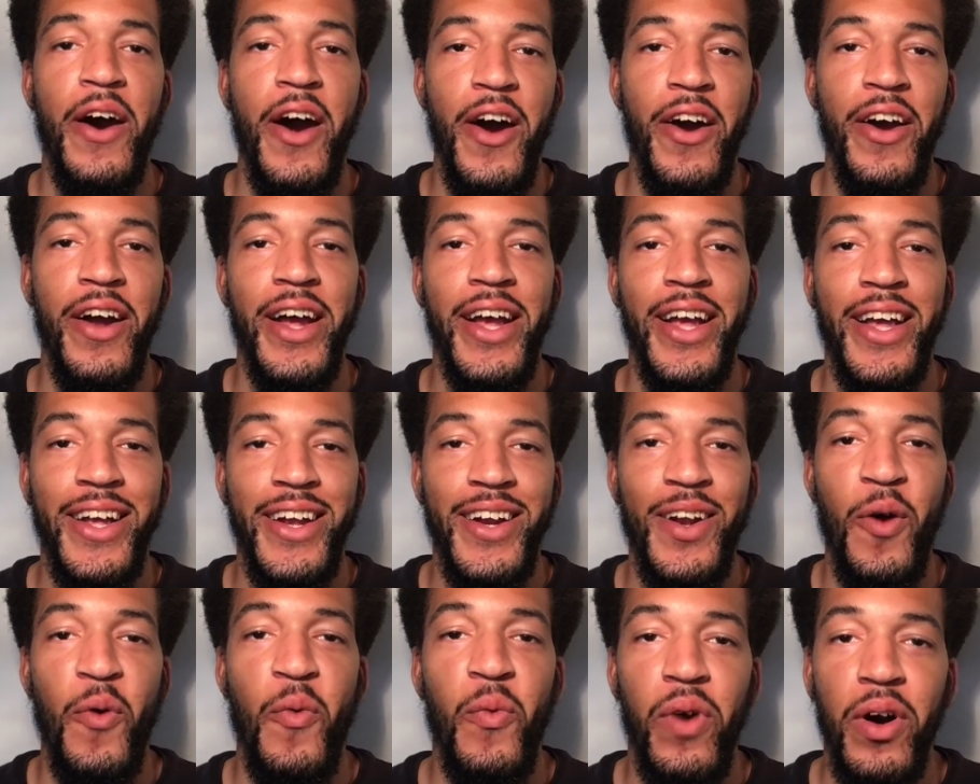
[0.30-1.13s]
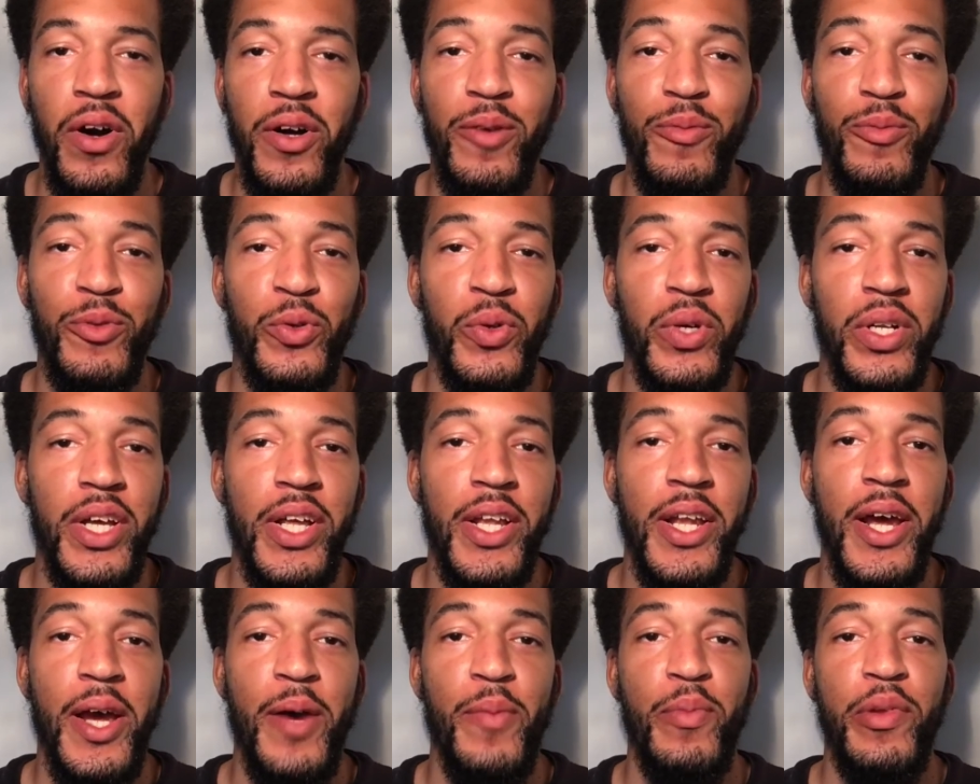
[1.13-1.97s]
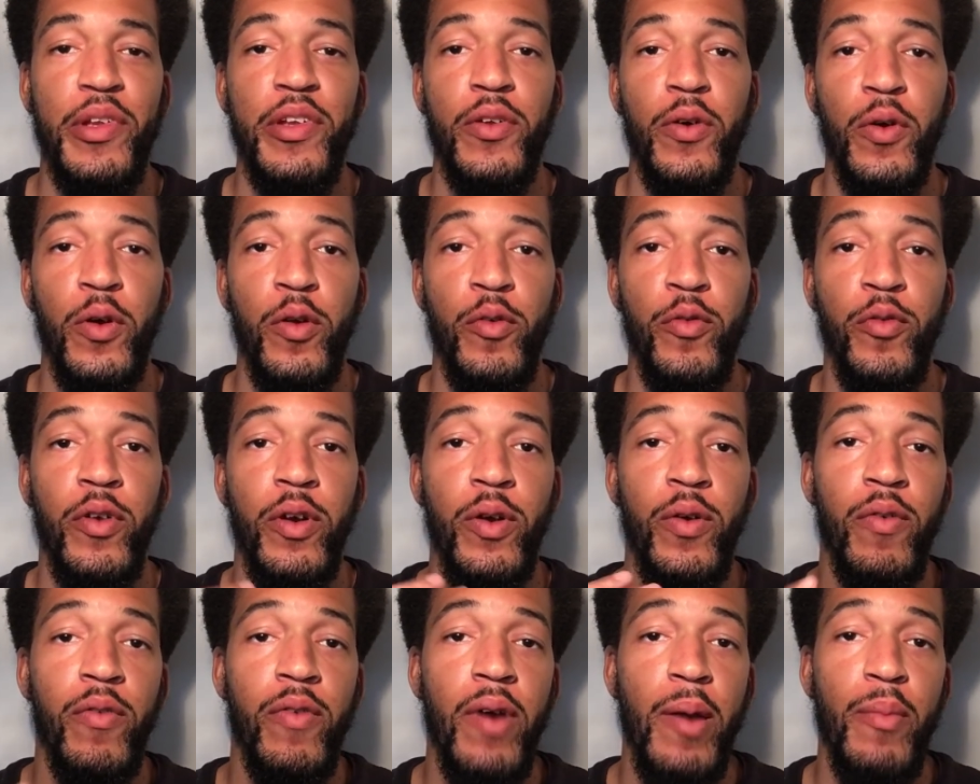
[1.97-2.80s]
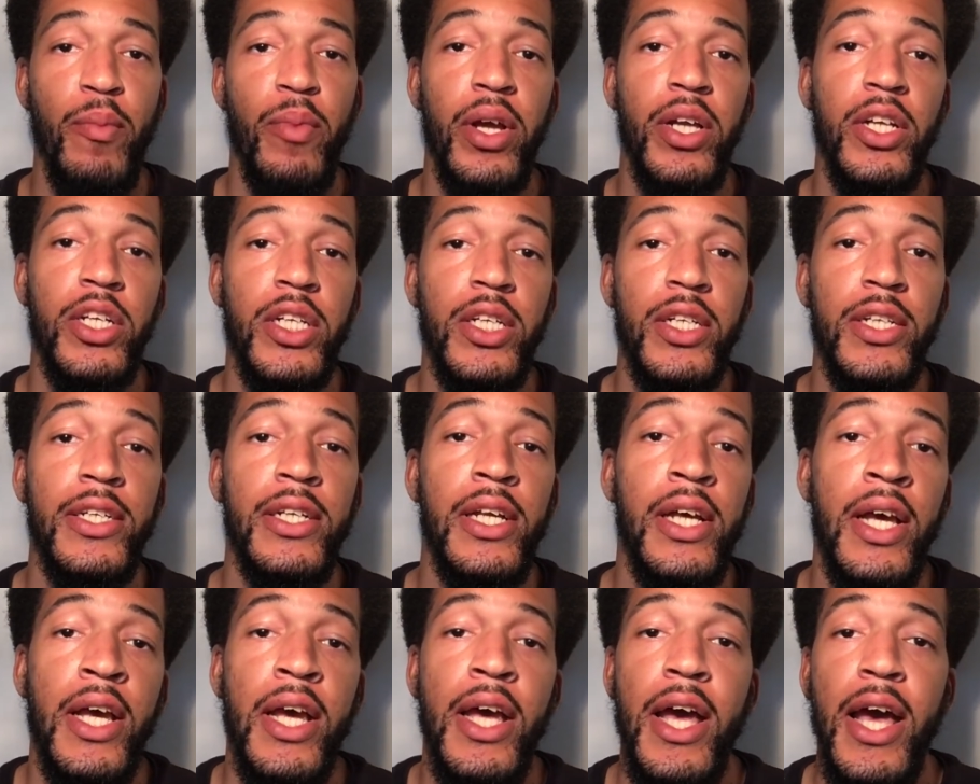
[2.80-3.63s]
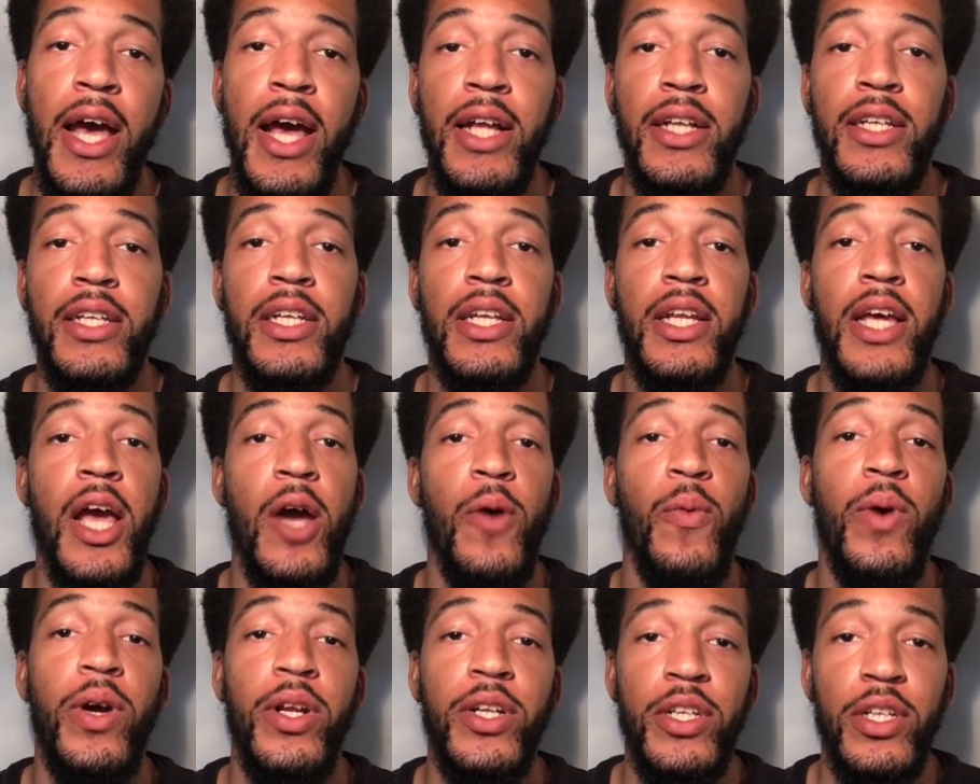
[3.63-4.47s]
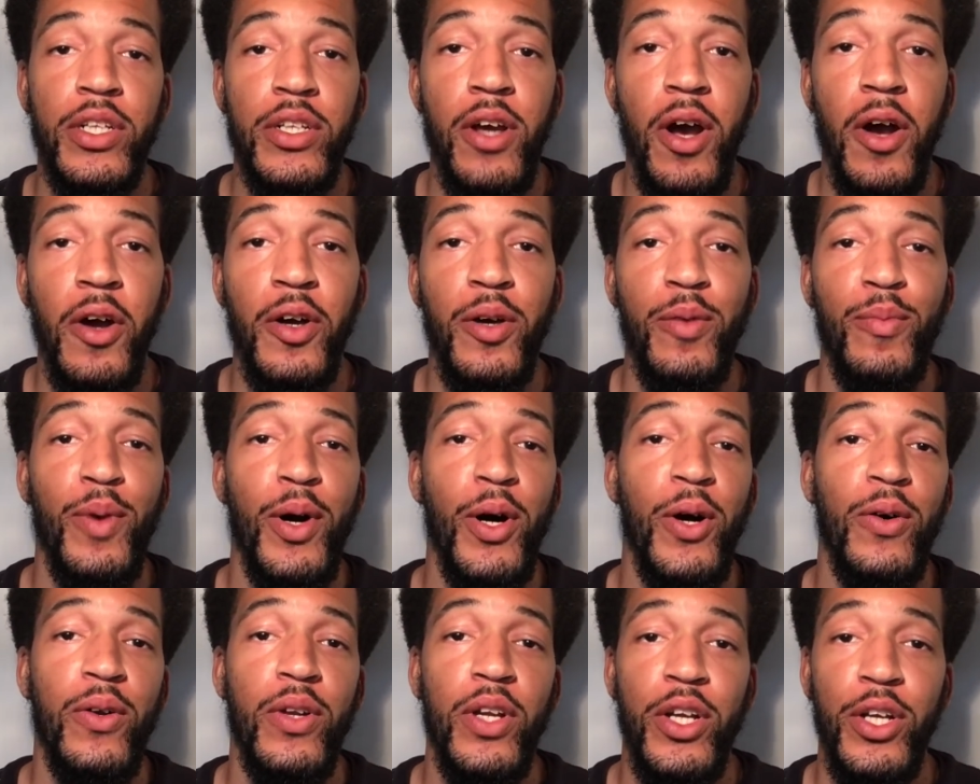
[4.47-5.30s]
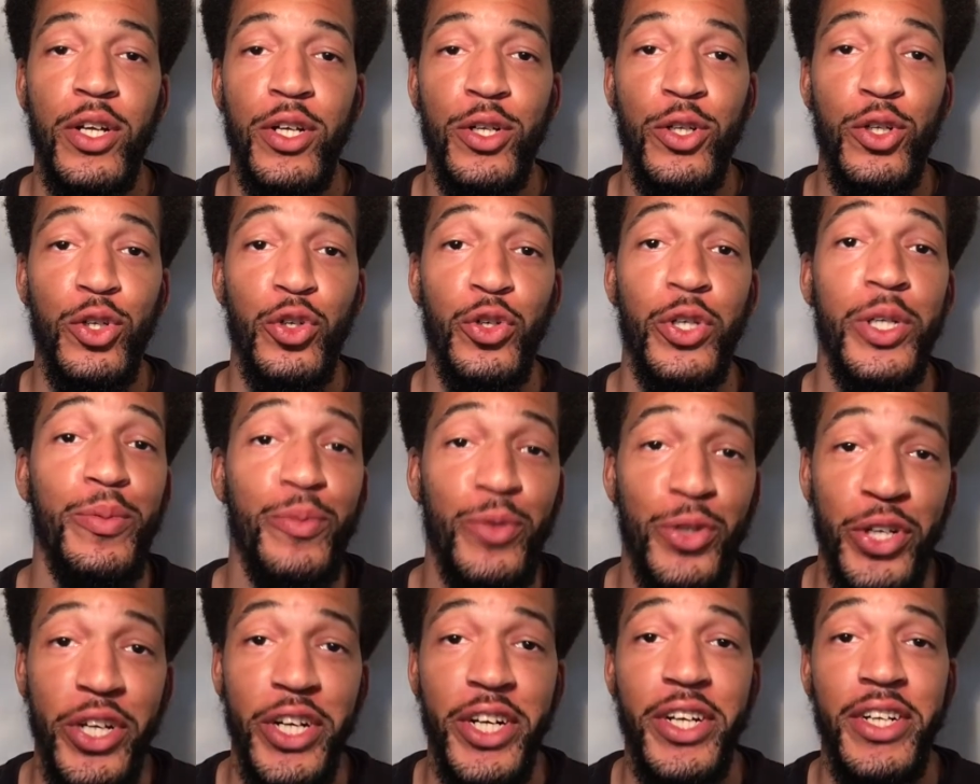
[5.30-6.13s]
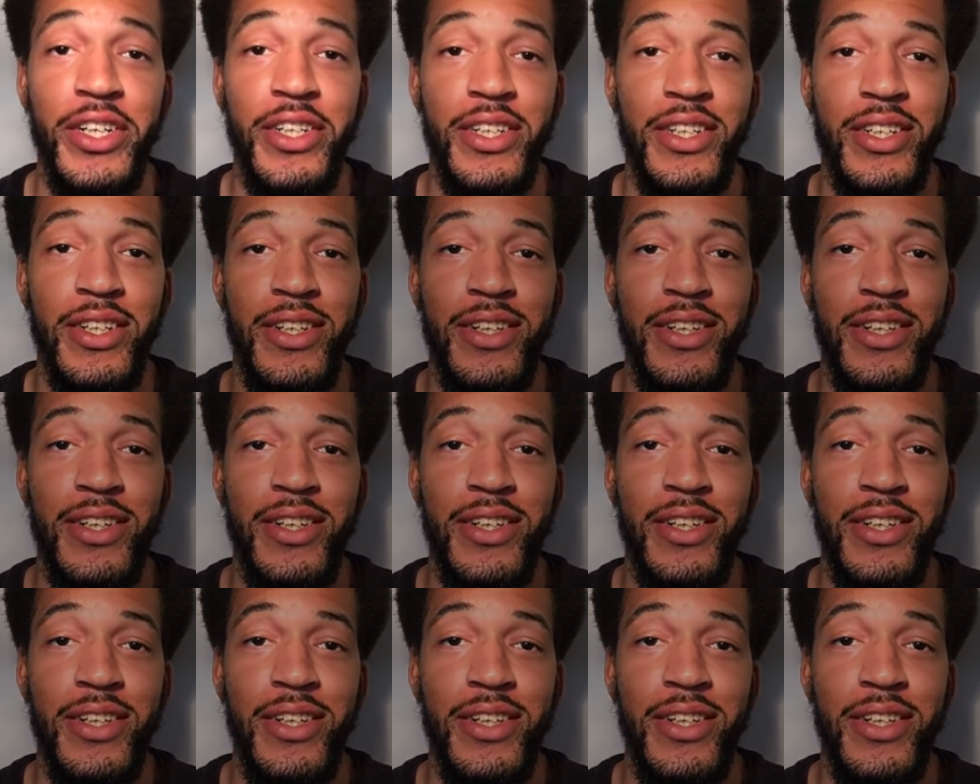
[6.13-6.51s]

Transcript: Hi, welcome to another episode of Frequent Vibrations, and today I want to talk about dream triggers.